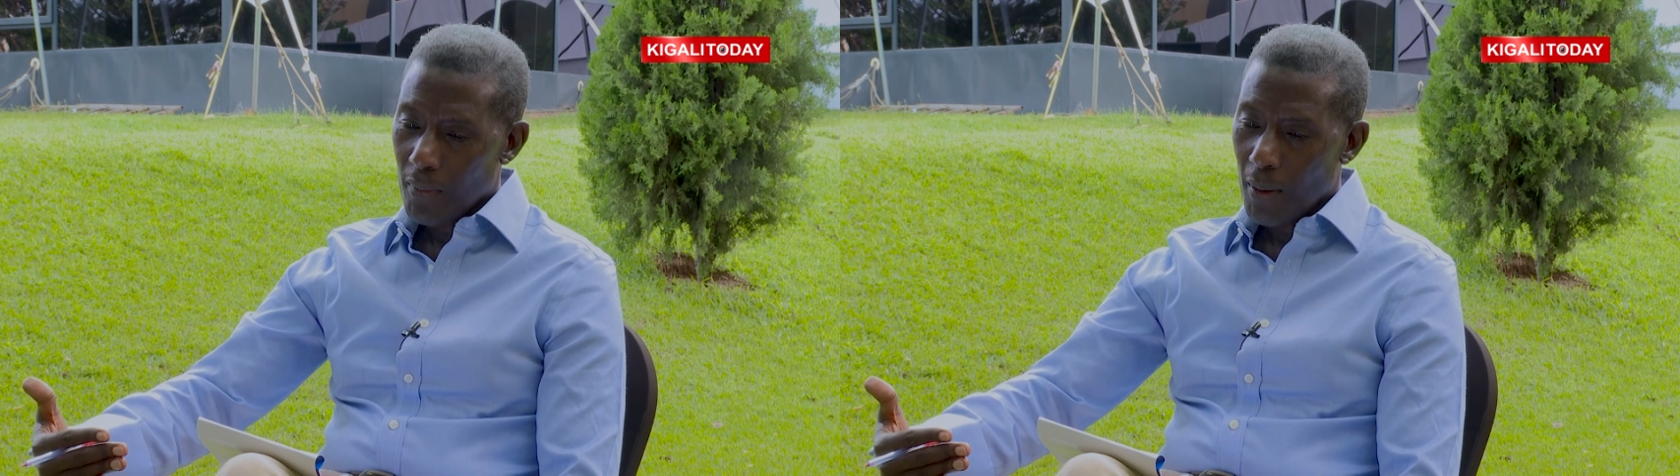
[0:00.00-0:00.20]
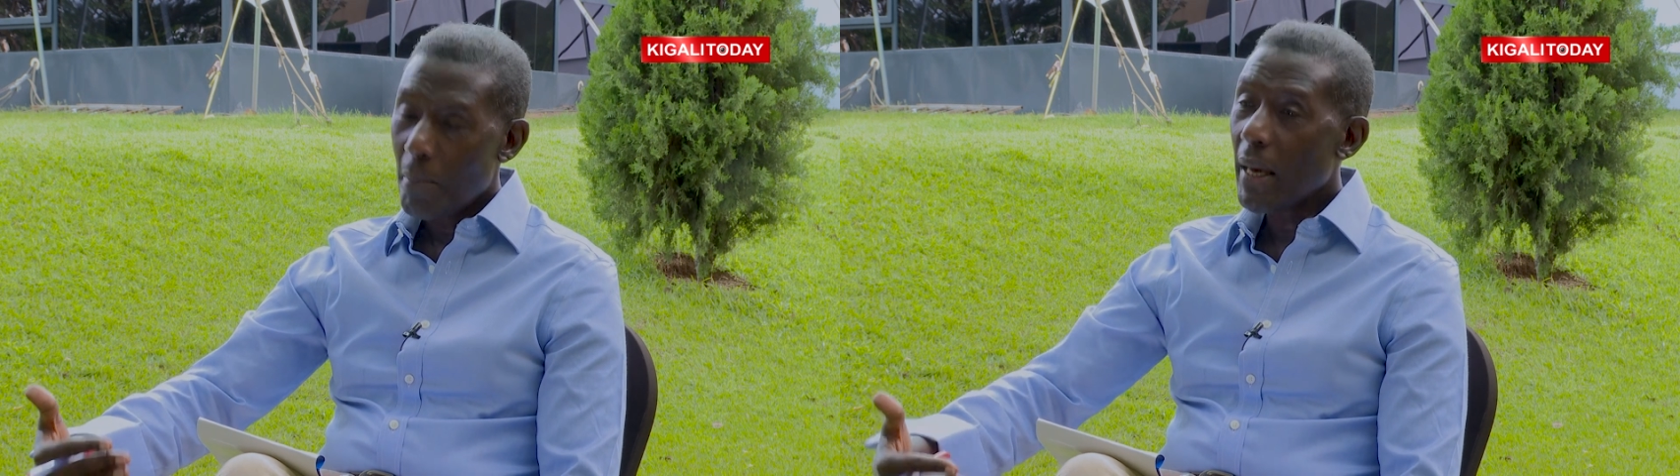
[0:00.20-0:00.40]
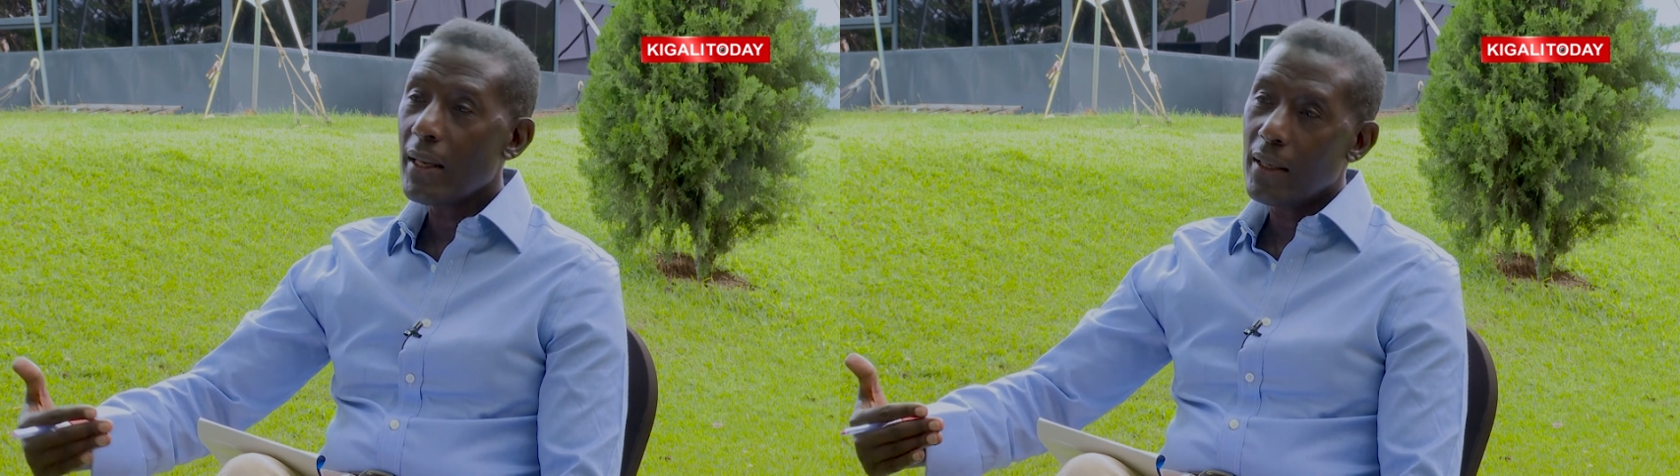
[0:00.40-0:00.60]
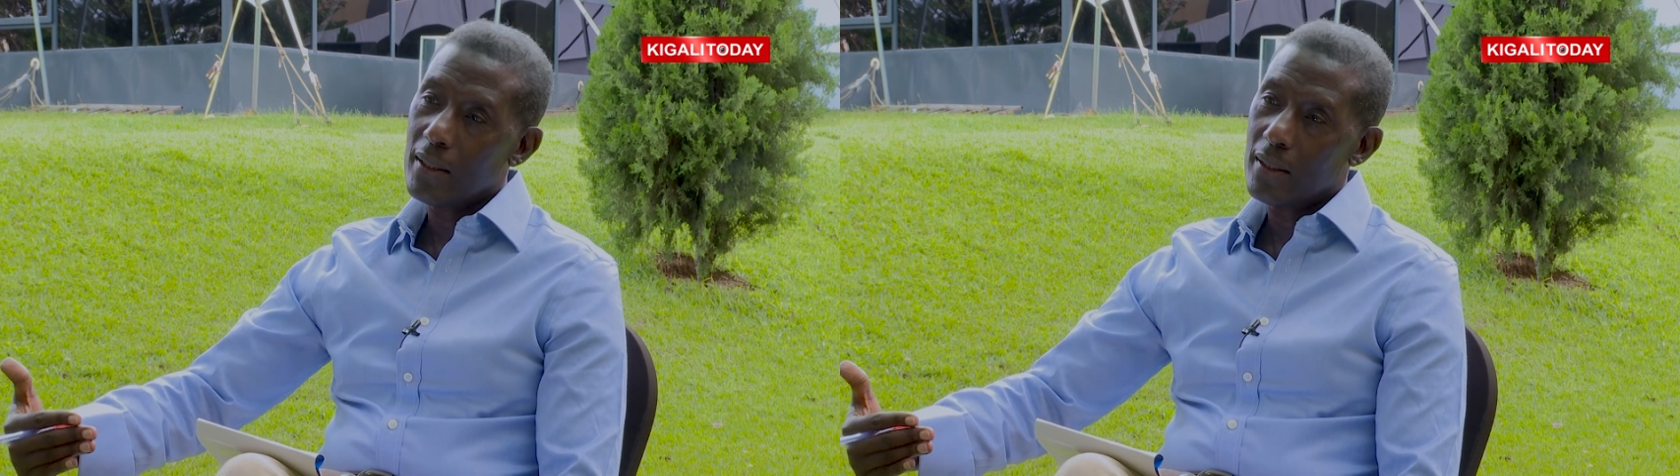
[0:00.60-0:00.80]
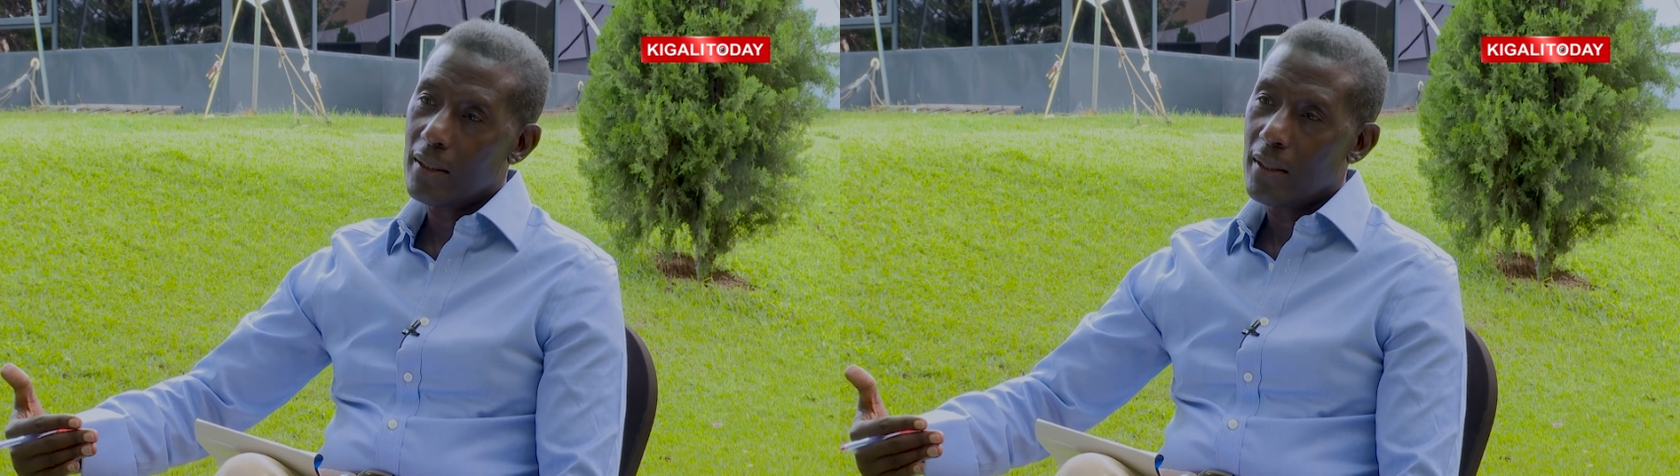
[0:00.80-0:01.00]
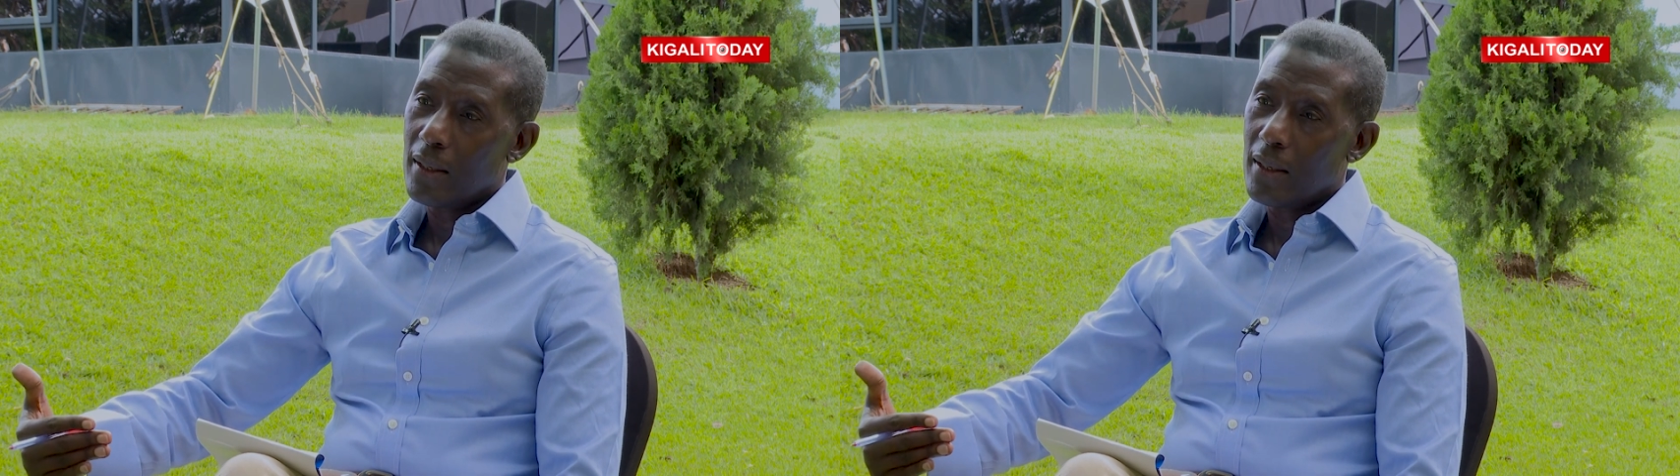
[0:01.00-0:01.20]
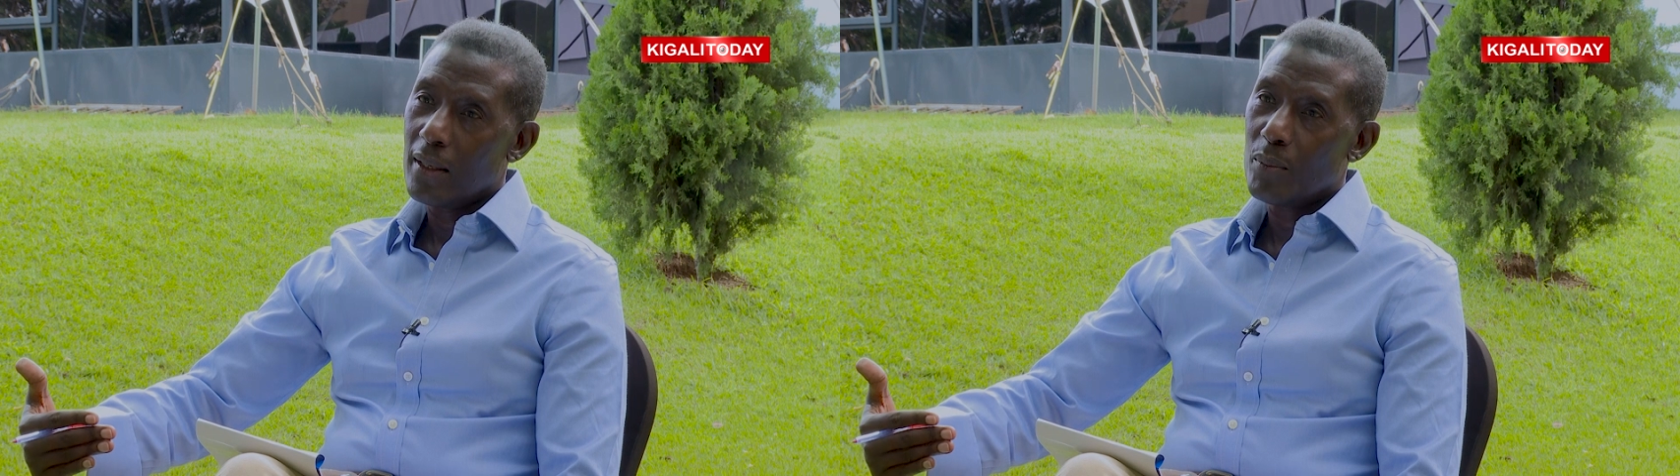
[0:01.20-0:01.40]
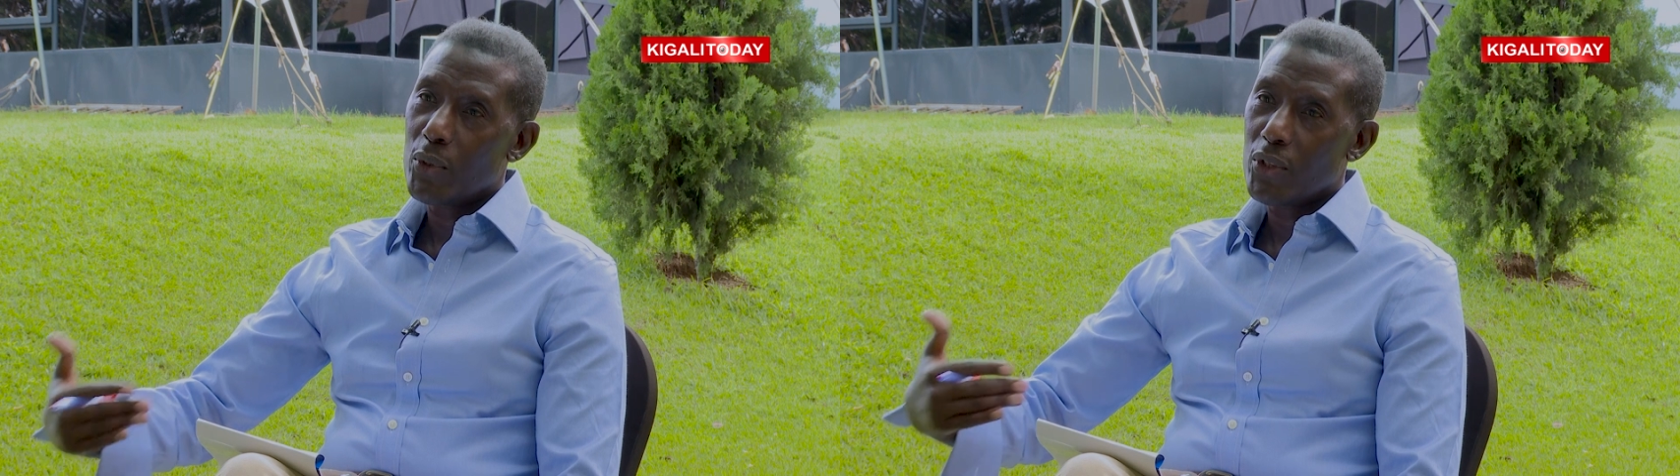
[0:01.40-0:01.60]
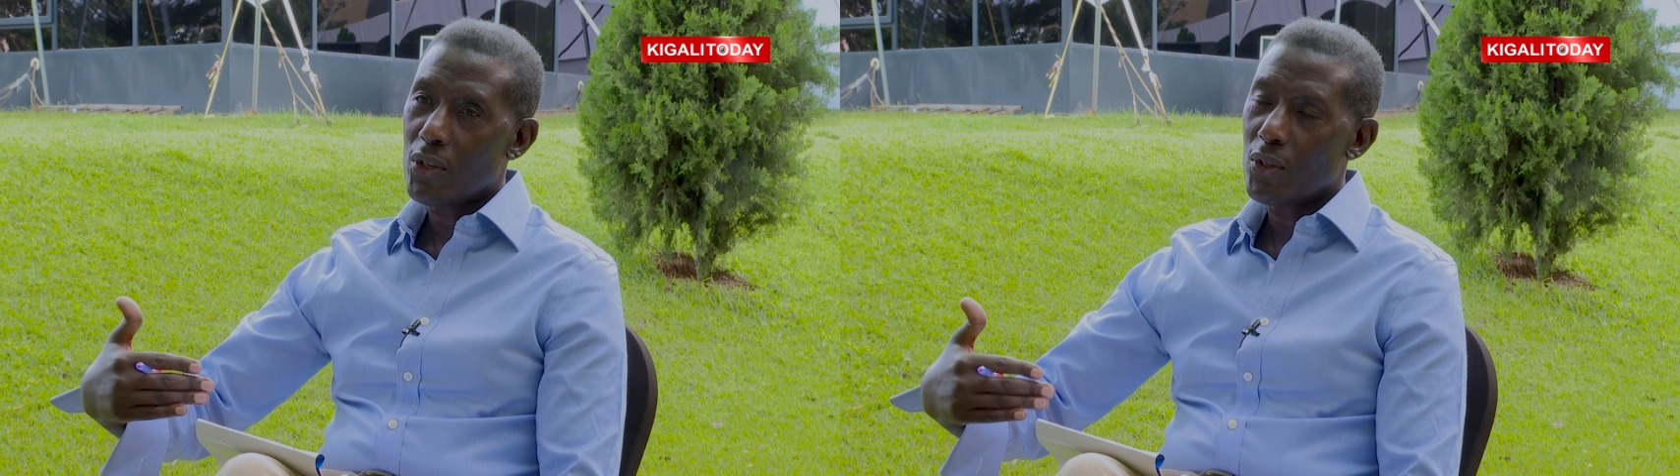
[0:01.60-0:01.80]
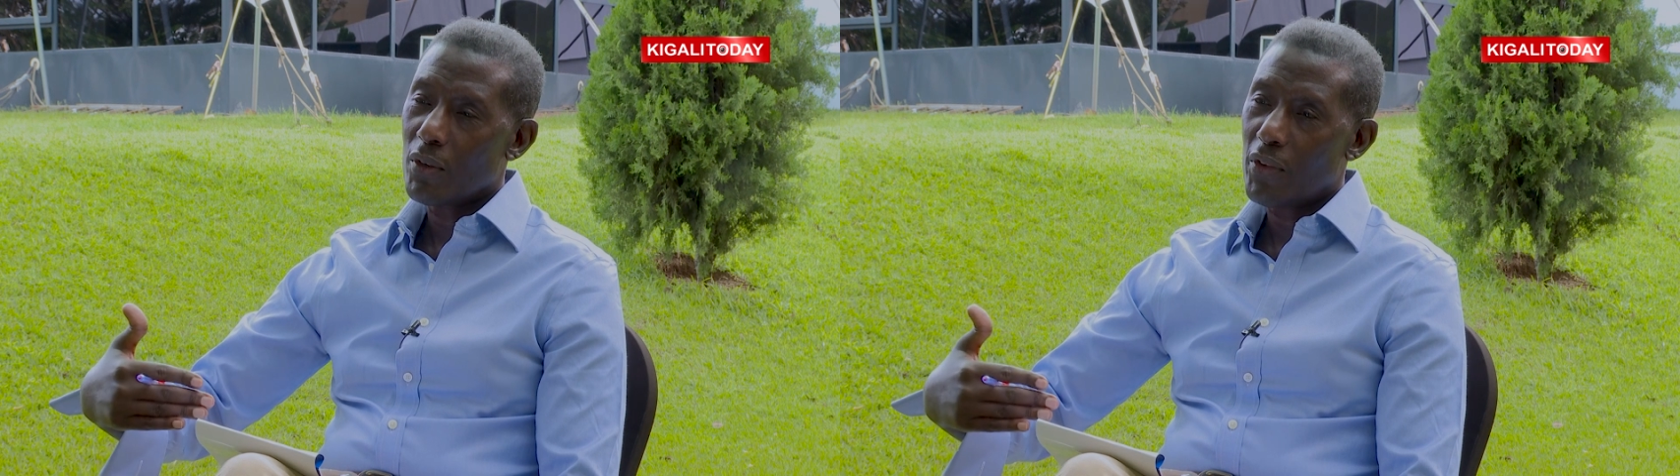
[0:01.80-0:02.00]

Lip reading: many in positions